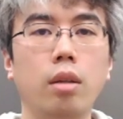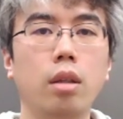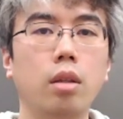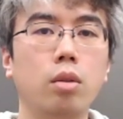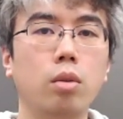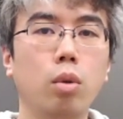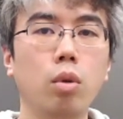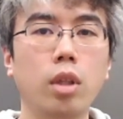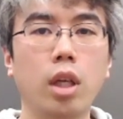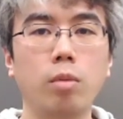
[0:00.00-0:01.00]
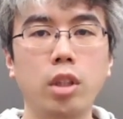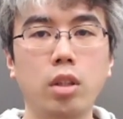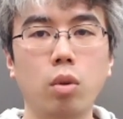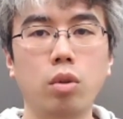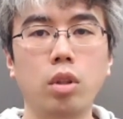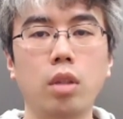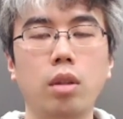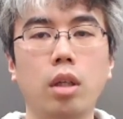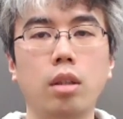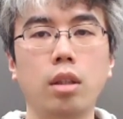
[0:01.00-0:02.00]
of the client as well
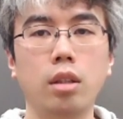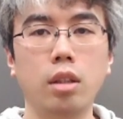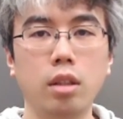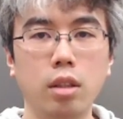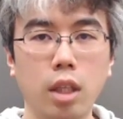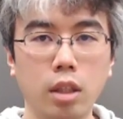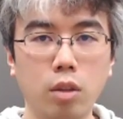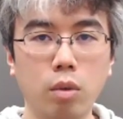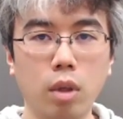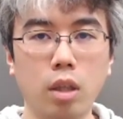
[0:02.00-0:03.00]
as the server.